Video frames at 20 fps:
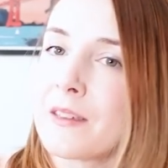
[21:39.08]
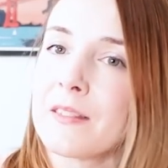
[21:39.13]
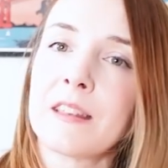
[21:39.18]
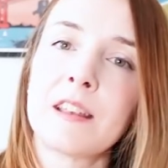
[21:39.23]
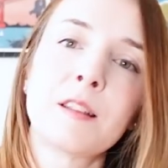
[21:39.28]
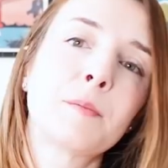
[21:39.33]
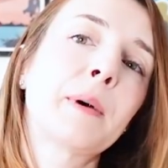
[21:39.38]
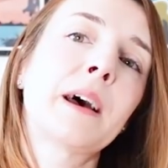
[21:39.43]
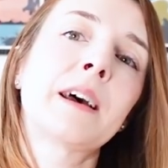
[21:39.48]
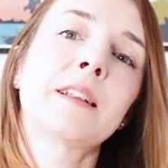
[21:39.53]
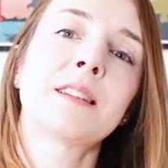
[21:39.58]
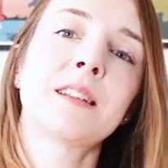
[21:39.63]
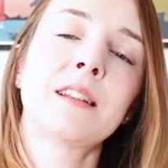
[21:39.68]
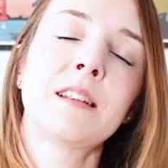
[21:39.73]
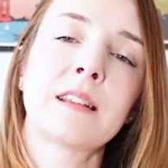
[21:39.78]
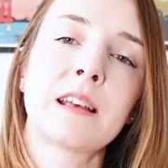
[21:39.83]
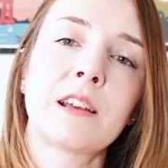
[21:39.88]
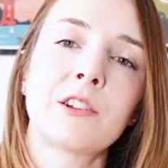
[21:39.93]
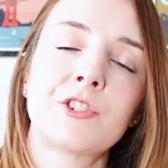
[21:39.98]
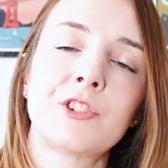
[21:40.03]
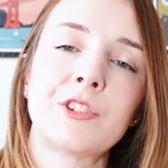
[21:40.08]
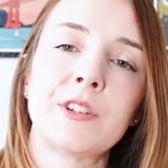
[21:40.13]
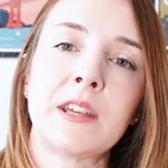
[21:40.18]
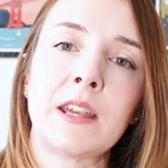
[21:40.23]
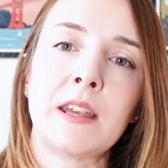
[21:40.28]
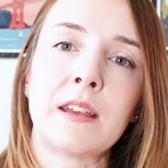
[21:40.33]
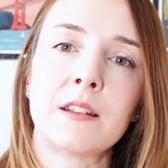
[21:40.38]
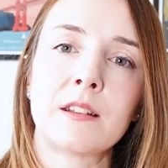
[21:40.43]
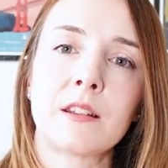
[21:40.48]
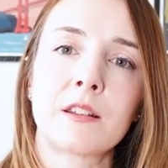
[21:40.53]
This pattern is
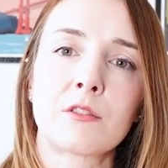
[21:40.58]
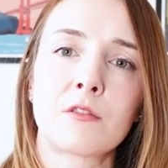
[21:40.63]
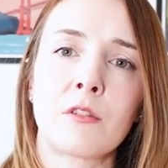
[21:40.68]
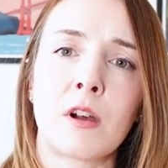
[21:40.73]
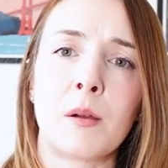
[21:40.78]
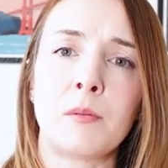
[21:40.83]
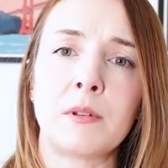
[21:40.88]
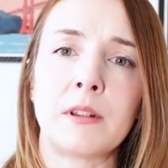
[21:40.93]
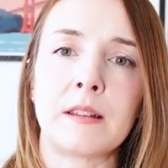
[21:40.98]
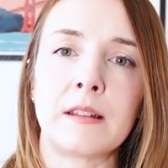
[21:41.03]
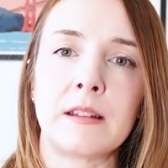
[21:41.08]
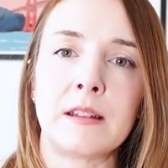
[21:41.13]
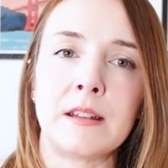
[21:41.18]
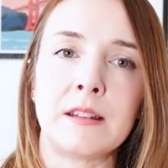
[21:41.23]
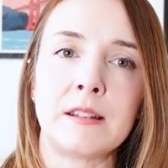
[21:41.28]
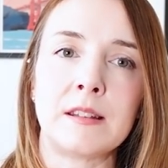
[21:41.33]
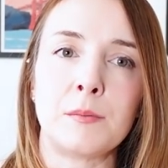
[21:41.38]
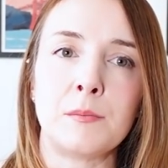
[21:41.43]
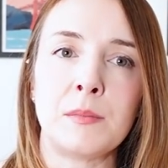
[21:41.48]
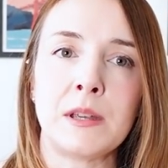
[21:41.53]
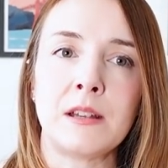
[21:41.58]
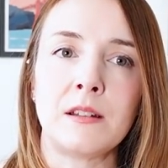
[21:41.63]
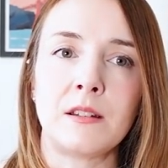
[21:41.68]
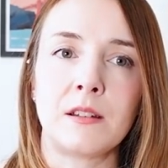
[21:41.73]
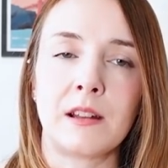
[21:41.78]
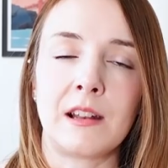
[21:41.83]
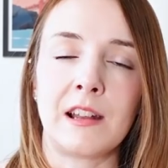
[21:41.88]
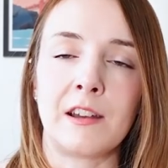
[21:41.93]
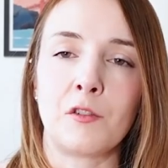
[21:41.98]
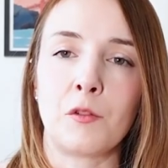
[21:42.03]
actually described as an
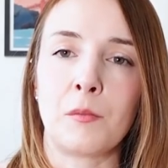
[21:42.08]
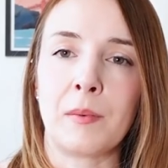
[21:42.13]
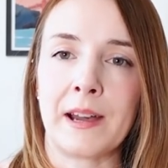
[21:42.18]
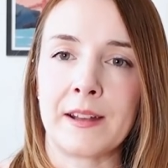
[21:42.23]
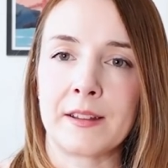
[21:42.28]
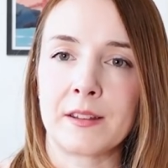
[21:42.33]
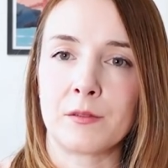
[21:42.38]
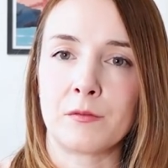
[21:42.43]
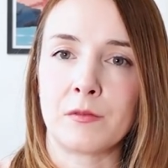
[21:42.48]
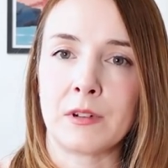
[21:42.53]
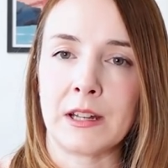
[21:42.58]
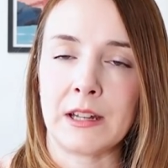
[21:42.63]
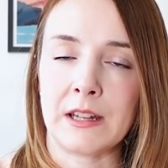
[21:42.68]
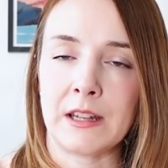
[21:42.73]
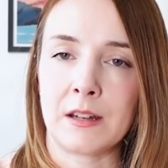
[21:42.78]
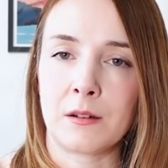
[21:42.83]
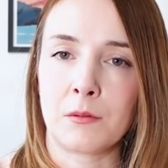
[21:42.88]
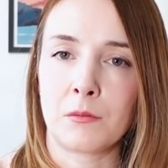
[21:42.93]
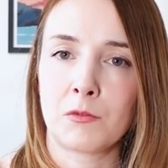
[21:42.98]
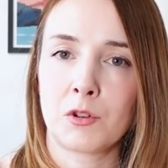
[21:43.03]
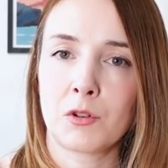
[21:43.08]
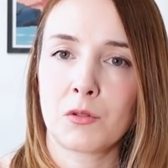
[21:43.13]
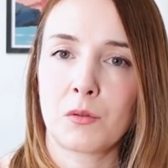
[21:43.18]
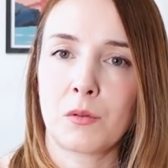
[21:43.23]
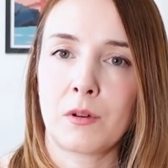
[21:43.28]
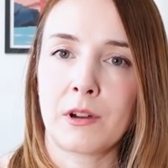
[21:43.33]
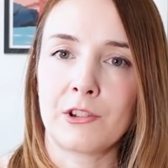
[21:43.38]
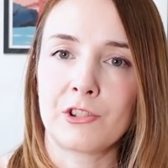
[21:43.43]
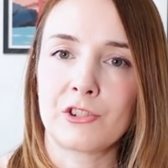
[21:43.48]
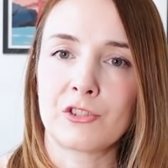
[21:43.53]
intermediate level pattern, really, and I'm not
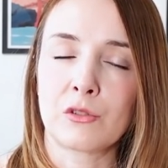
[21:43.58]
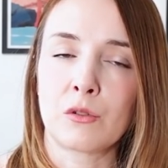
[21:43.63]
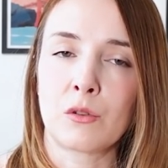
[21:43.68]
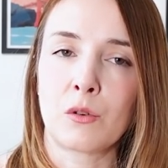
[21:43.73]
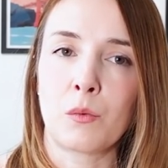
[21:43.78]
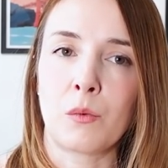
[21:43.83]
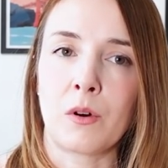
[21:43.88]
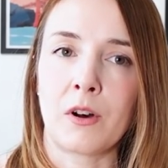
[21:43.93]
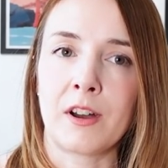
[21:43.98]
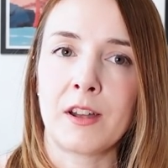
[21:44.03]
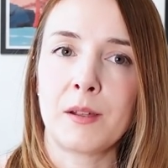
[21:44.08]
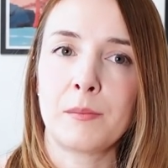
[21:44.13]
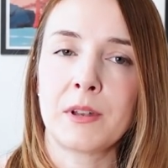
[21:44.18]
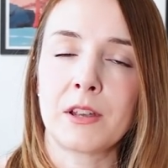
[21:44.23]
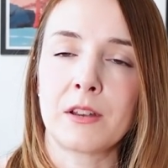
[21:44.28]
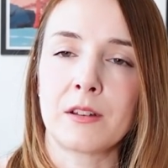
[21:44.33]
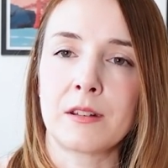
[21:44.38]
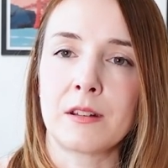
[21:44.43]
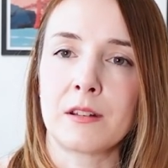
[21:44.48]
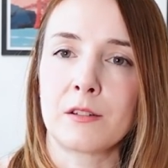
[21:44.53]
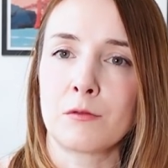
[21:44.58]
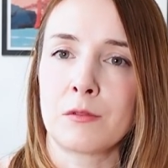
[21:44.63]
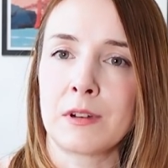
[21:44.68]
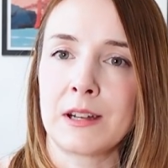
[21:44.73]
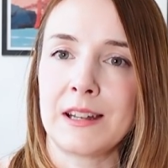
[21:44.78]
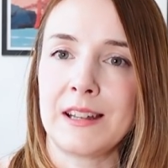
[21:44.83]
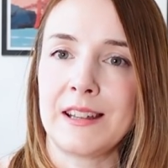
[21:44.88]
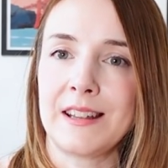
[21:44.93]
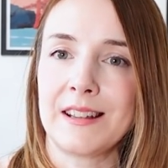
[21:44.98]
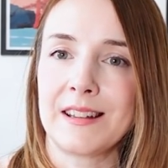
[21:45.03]
quite sure why, because it's
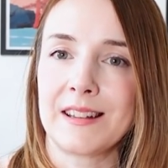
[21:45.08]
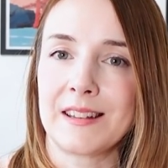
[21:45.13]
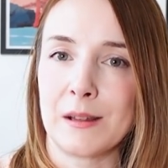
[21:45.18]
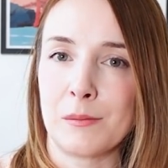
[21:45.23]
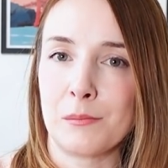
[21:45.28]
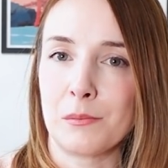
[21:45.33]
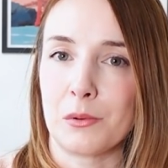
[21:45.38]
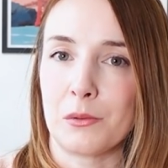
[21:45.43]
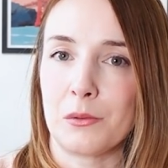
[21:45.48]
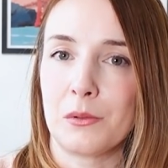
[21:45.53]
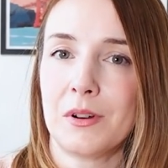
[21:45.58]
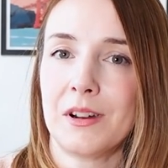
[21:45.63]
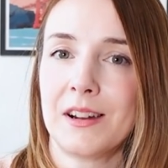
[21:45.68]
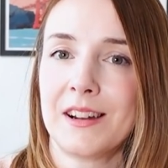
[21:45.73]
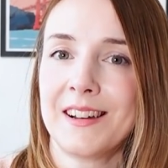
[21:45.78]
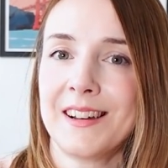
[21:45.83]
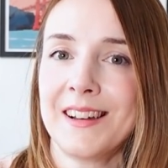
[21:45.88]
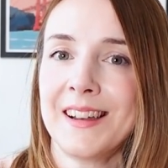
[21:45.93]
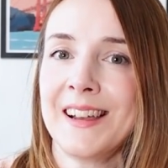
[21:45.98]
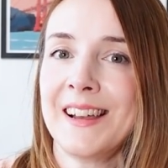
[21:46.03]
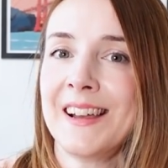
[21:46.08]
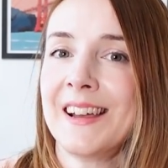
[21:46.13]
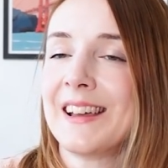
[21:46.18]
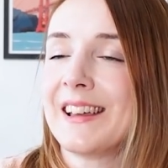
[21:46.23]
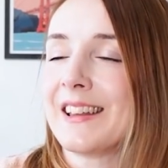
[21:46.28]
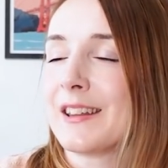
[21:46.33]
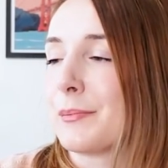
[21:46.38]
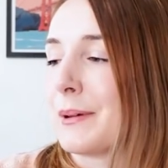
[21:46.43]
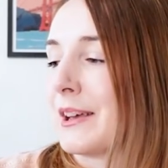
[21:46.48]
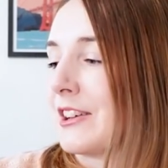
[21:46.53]
really simple,
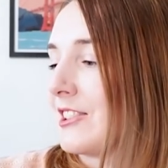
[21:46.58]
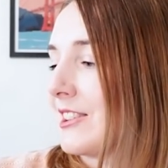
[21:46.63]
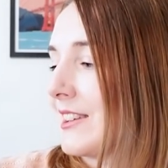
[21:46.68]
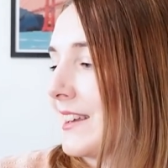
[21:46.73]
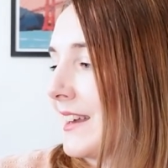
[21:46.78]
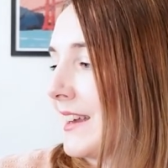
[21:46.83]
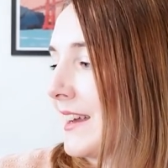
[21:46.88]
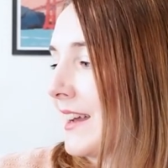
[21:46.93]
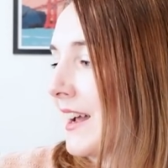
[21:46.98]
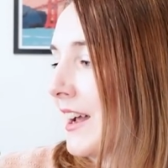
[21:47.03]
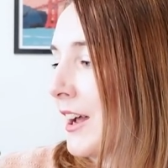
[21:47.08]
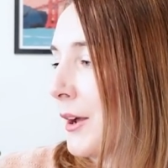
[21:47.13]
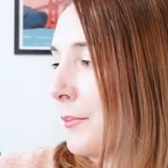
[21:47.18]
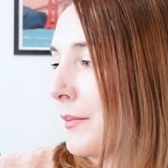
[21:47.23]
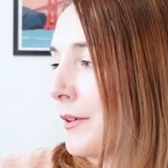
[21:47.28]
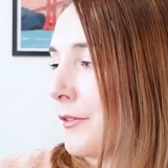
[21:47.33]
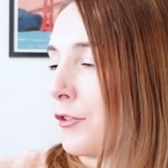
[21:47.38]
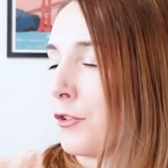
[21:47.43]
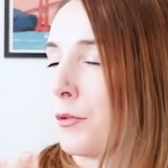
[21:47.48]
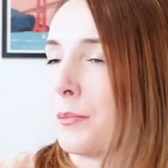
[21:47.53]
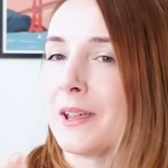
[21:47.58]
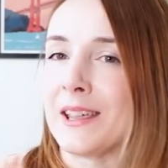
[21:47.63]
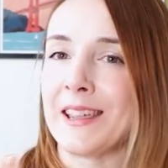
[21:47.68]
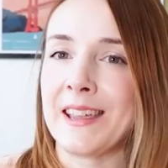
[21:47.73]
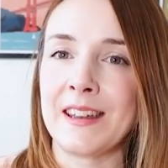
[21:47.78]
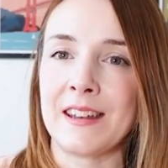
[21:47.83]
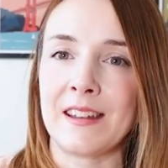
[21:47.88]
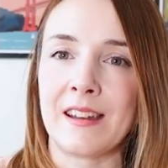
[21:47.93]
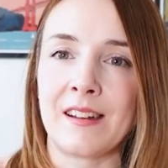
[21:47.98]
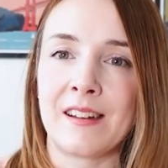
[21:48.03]
especially if you're a
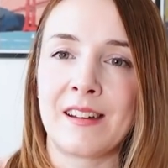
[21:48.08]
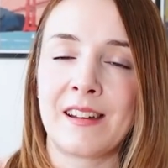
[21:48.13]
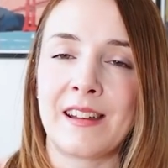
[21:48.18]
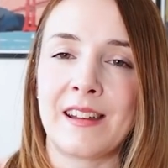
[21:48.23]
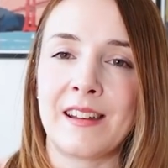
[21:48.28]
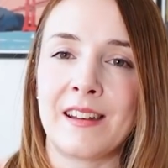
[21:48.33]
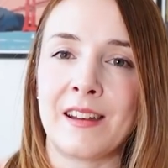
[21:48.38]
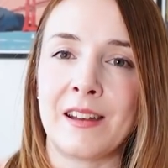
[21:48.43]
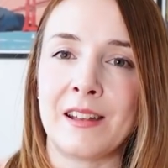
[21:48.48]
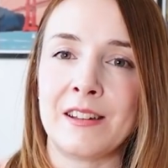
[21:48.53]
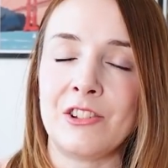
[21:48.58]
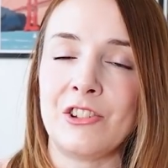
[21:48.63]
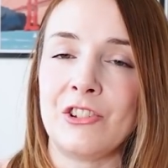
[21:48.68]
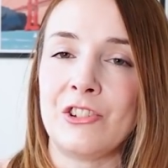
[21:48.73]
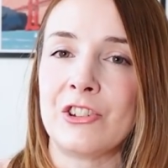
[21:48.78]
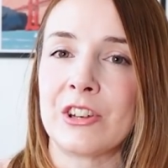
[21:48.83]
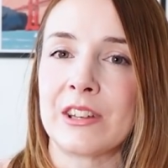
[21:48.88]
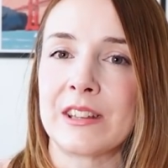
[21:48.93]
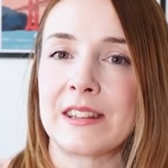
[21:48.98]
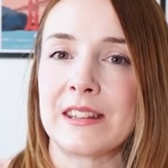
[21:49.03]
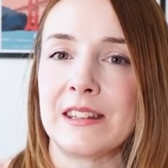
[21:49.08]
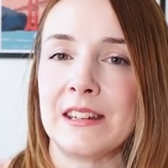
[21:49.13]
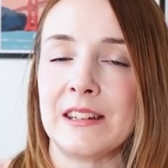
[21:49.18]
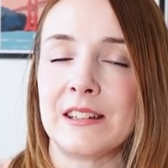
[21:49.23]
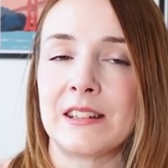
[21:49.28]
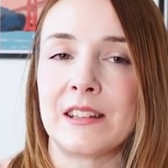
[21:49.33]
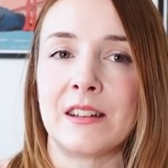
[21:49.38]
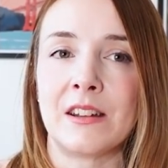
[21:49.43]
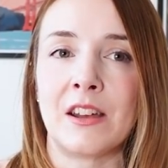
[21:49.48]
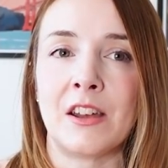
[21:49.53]
beginner and you just
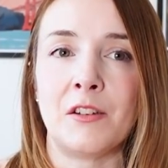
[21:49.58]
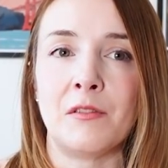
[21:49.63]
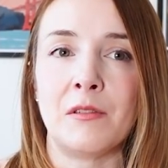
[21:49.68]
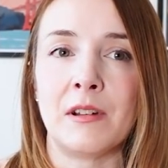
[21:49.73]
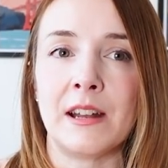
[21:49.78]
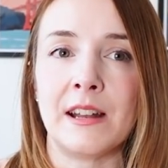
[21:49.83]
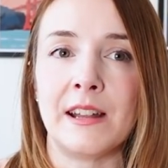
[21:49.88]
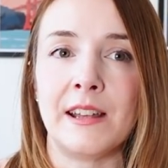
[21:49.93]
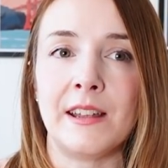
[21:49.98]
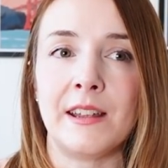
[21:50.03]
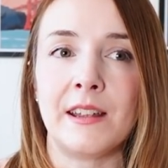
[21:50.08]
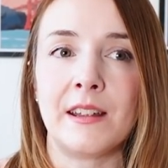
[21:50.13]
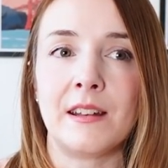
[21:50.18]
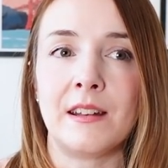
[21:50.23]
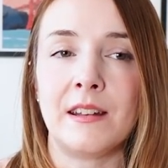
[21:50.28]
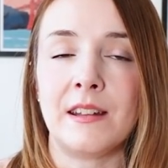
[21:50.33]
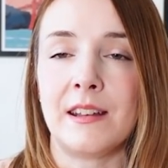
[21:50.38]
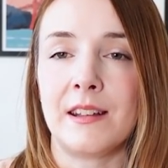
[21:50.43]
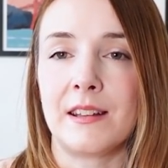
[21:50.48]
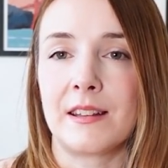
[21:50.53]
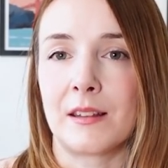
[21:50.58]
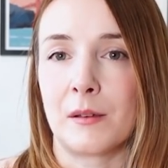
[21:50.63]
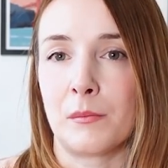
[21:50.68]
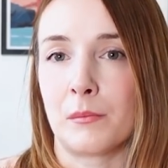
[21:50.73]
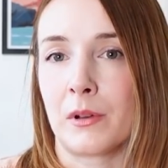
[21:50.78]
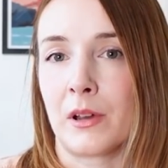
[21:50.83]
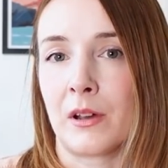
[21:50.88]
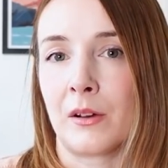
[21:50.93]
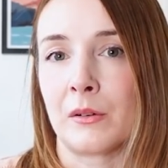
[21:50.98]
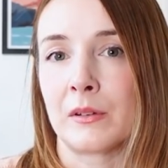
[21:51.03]
need to know really knit and
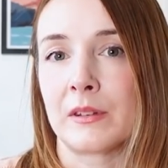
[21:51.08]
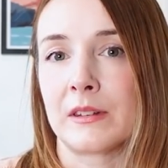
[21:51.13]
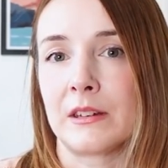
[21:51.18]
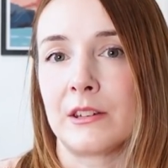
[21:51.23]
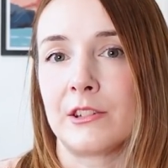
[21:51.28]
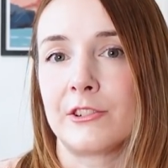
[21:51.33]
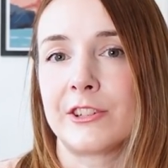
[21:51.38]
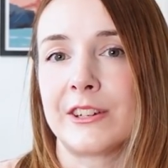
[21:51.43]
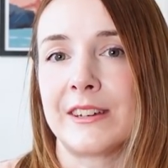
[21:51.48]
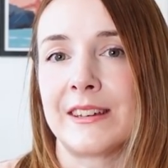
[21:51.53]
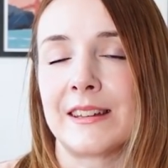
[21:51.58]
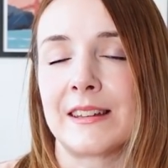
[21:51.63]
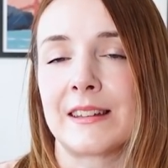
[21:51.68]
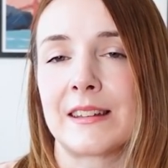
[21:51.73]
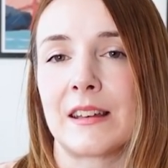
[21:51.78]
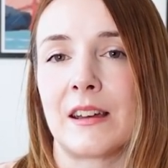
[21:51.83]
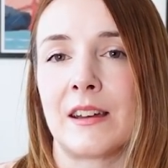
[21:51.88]
purl stitches.